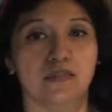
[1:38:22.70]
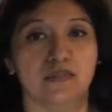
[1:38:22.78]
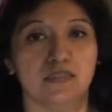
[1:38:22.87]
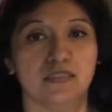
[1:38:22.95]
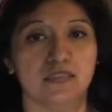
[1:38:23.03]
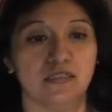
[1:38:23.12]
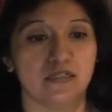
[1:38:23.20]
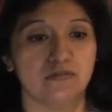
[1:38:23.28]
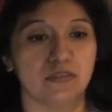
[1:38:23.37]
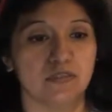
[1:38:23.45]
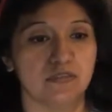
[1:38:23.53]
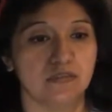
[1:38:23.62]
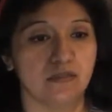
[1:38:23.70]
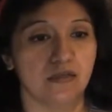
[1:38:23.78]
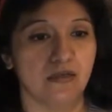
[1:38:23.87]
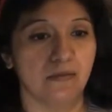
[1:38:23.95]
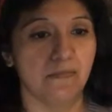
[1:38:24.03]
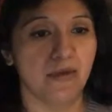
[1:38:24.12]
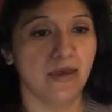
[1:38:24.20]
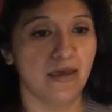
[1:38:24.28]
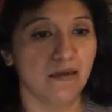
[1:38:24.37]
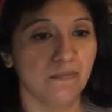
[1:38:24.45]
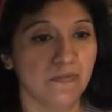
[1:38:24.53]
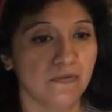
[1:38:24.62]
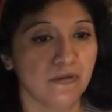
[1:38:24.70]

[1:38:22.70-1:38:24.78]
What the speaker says: this Star Wars map.